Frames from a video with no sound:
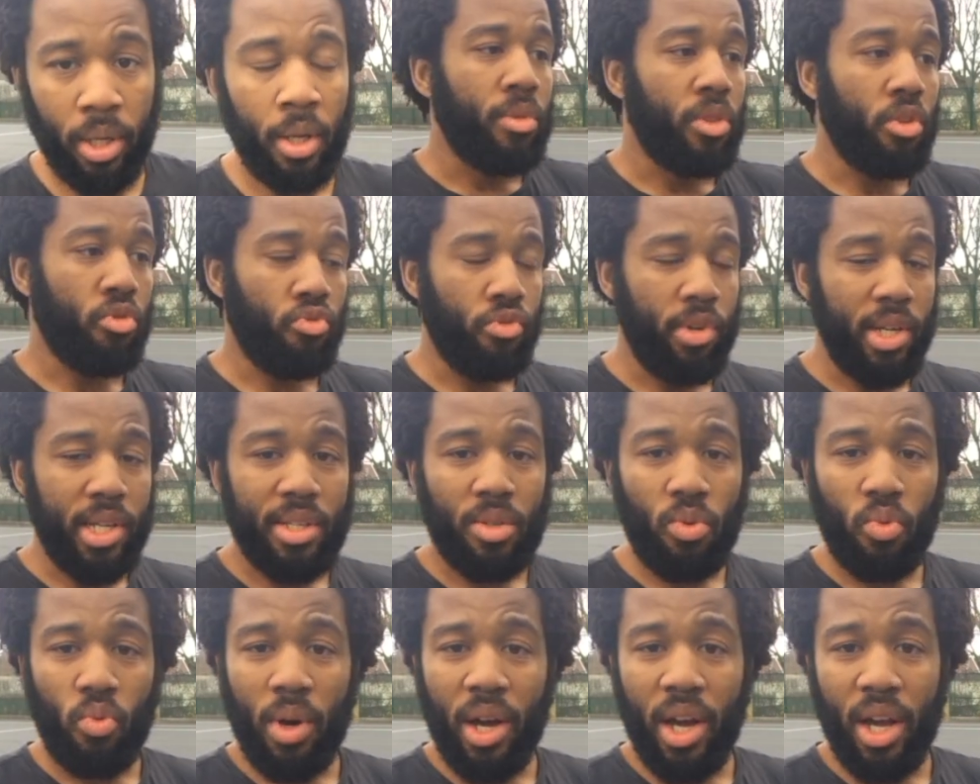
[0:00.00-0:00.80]
The
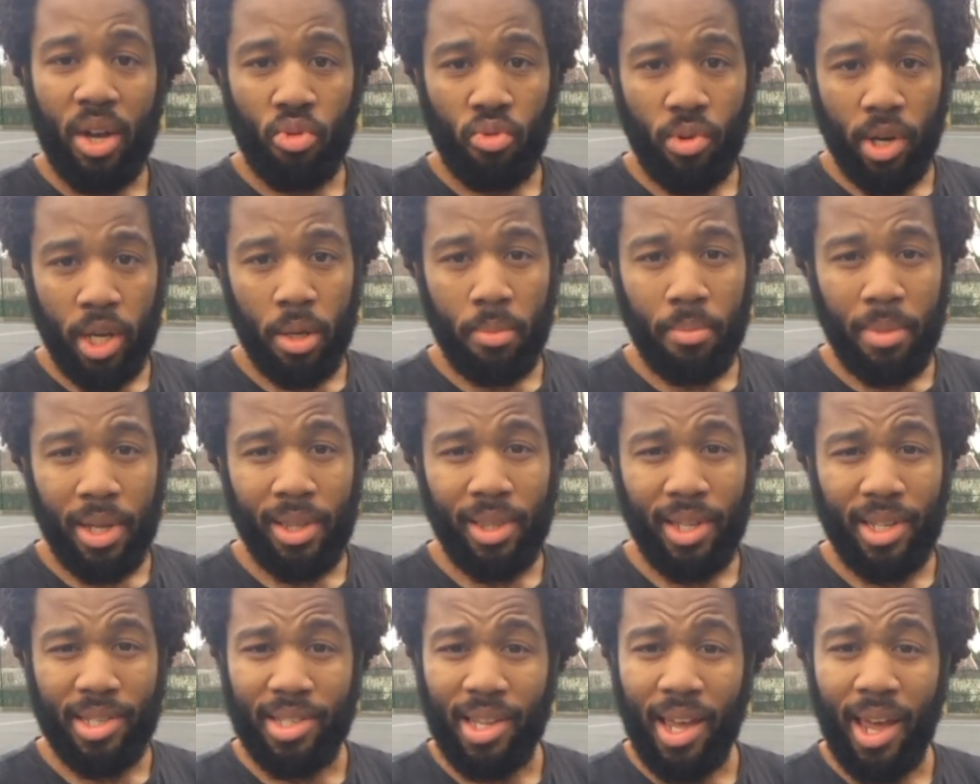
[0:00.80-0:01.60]
reason why I'd
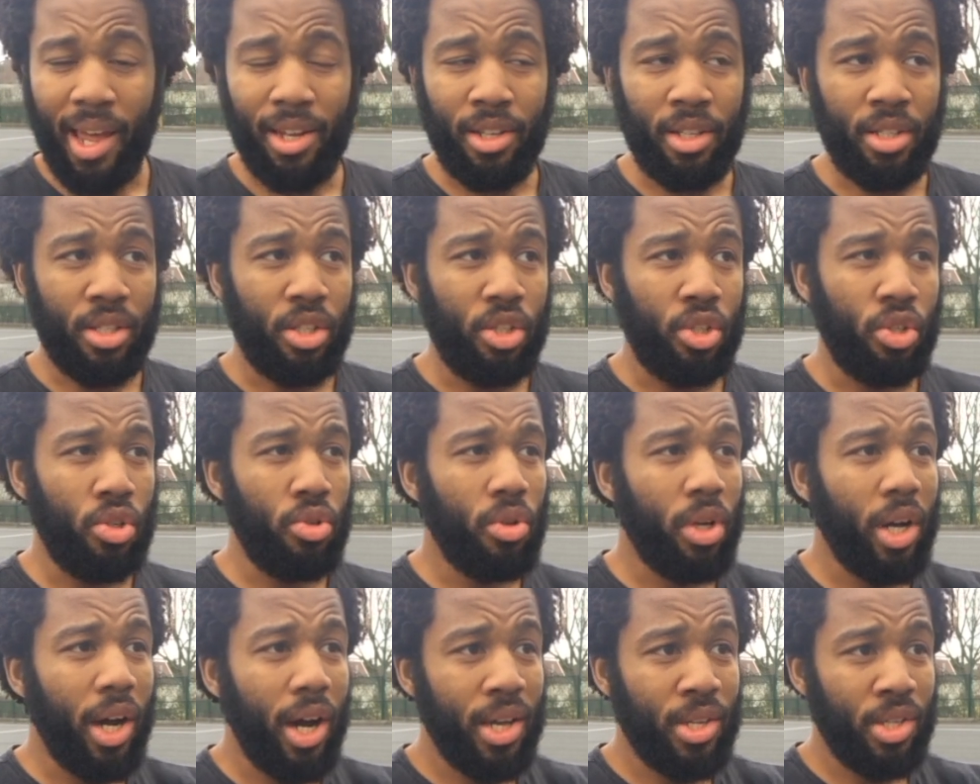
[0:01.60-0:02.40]
recommend this, and
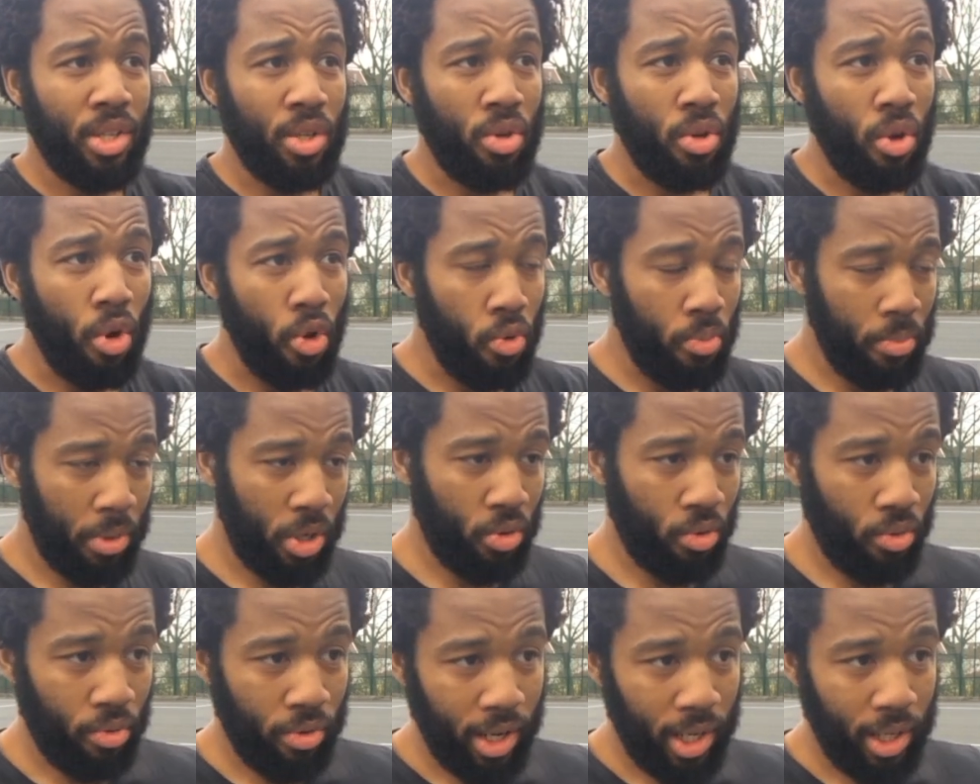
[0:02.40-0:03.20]
you guys know
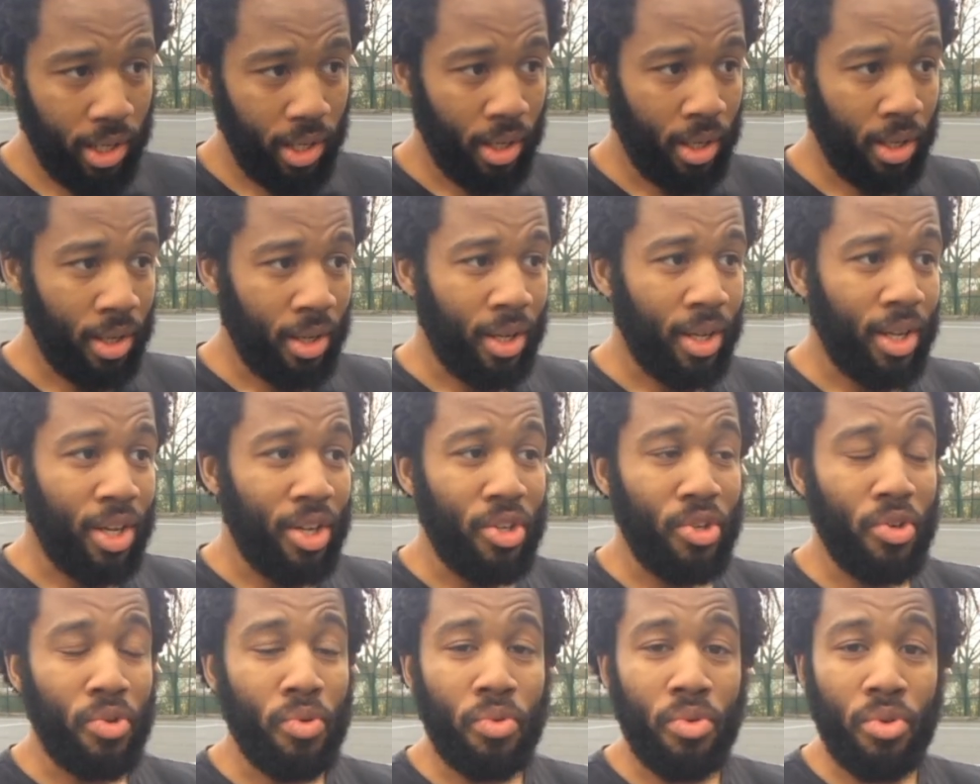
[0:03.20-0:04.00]
me already,
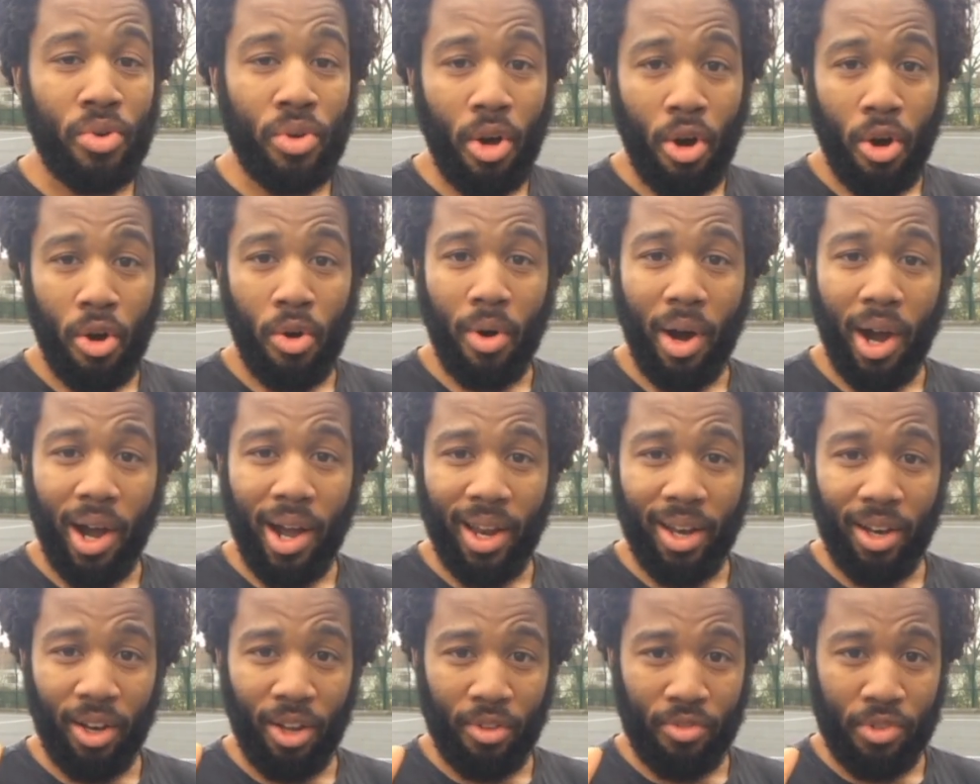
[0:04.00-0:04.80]
you know
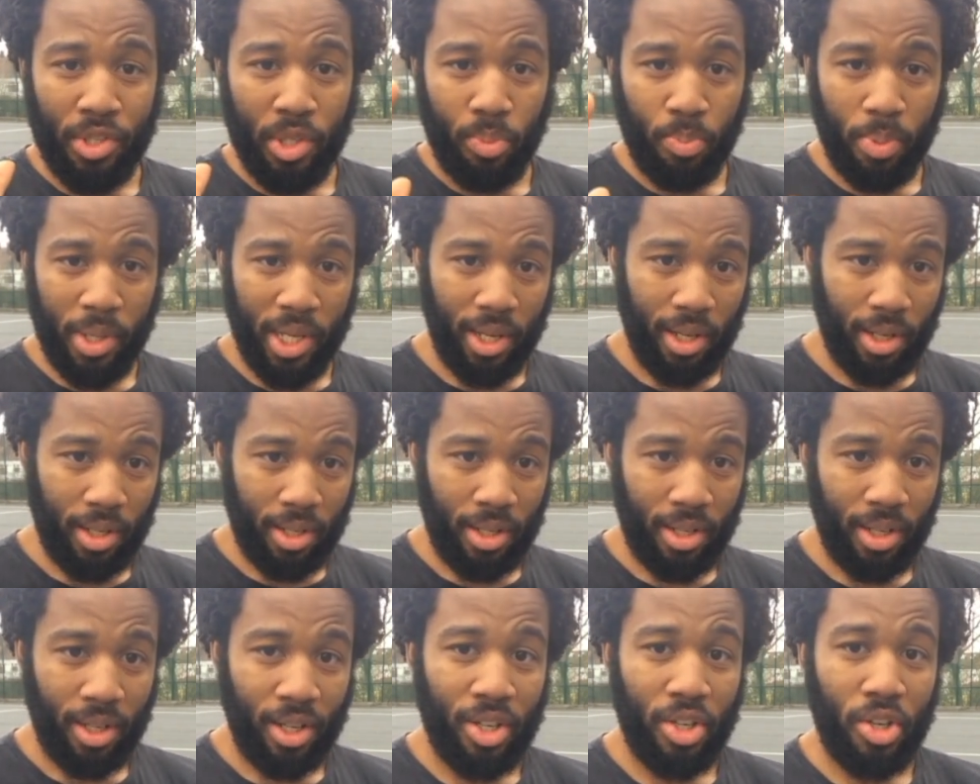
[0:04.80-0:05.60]
I love speed.
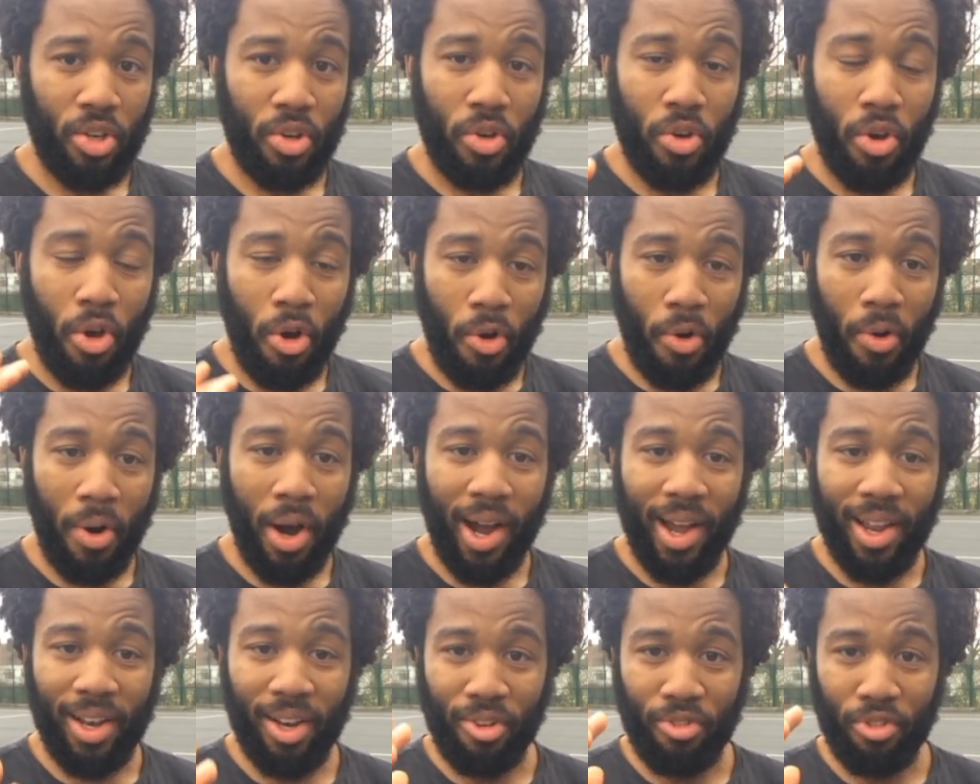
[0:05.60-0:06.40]
You know
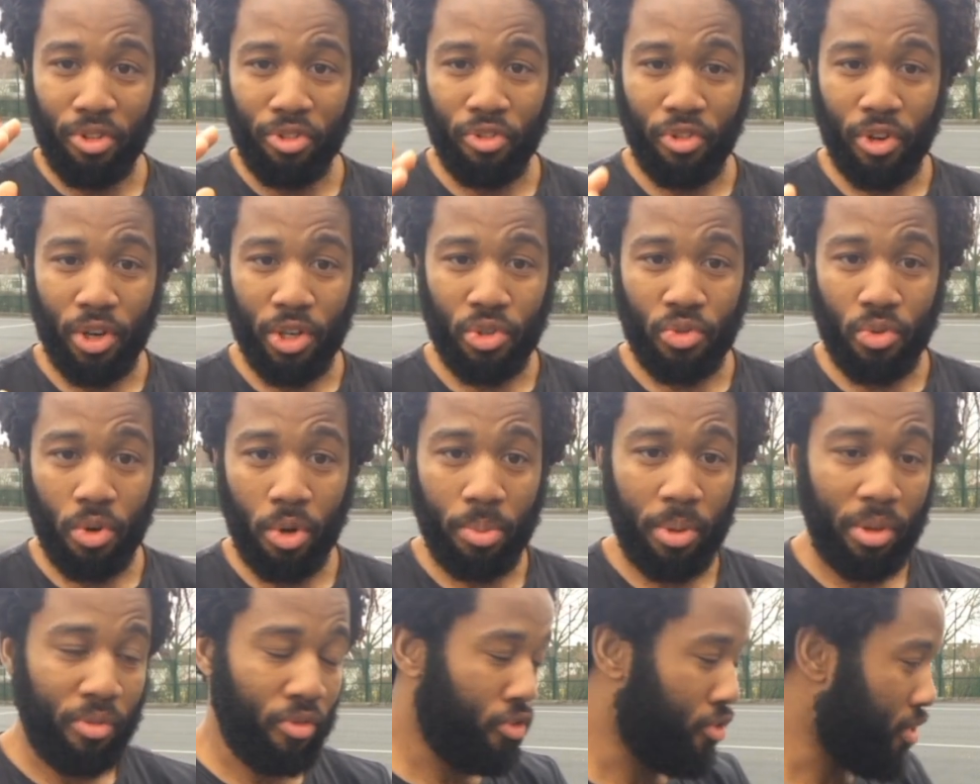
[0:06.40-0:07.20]
I love a fast rope. In